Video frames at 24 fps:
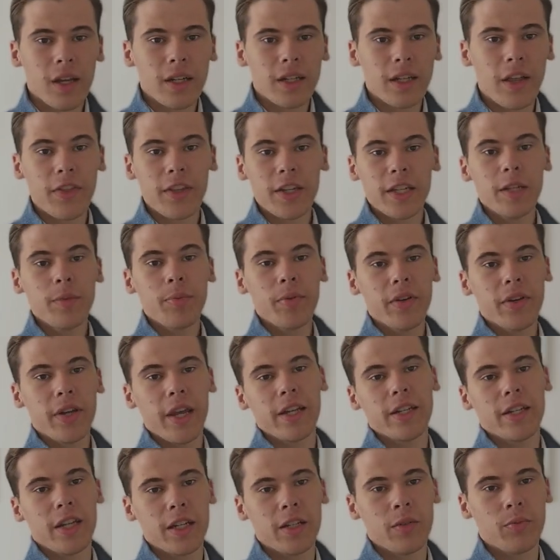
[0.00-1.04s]
Now, the DPUK
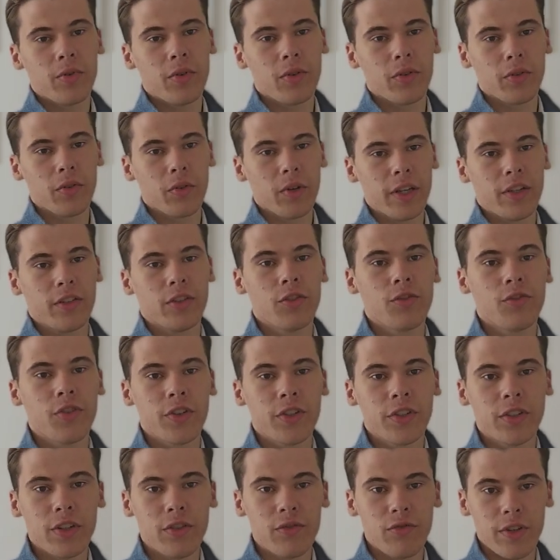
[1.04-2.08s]
data portal is a
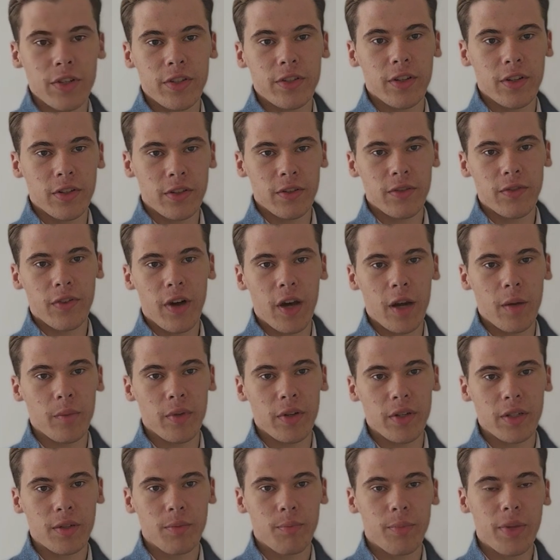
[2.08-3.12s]
trusted research
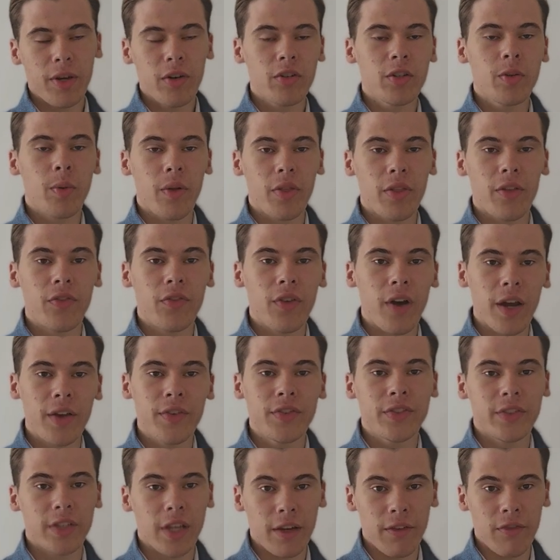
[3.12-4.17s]
environment built on the
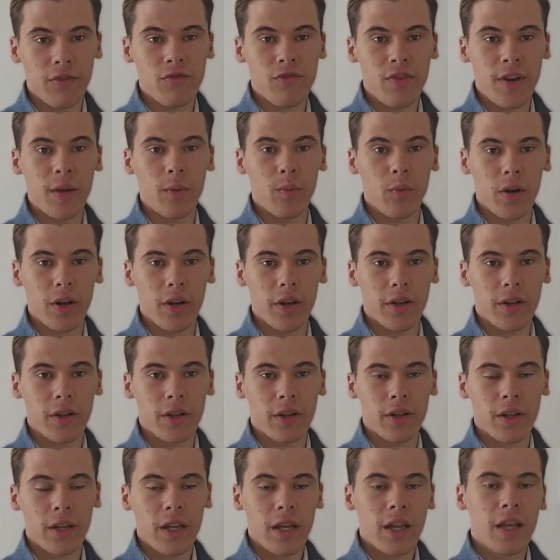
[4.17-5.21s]
5SAFE framework.
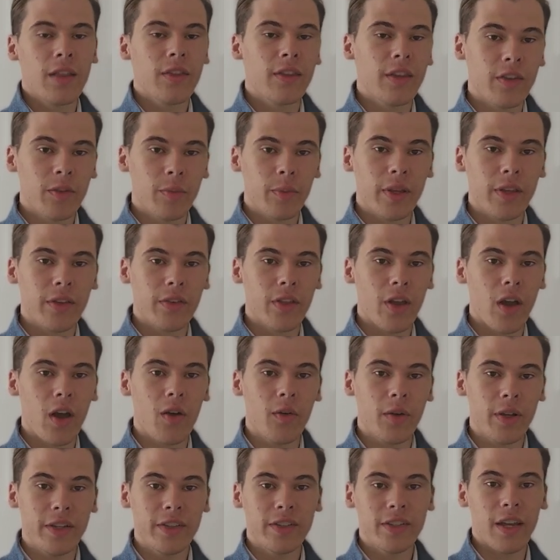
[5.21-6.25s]
This means that
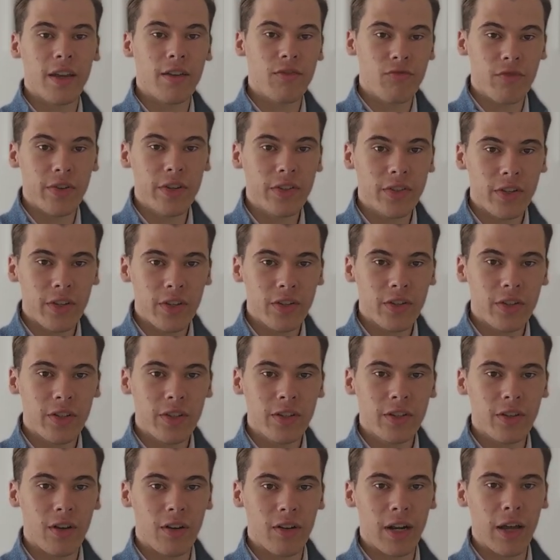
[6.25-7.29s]
only safe researchers
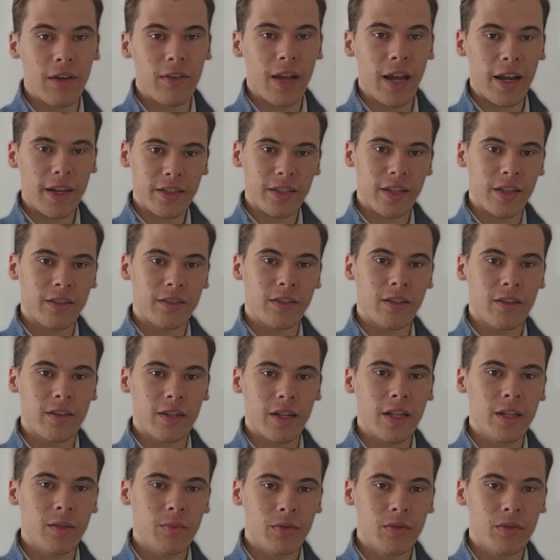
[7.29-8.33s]
are allowed access to the
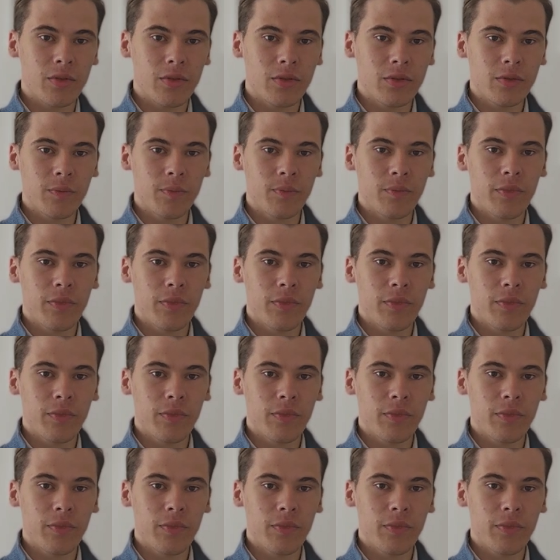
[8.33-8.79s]
data portal,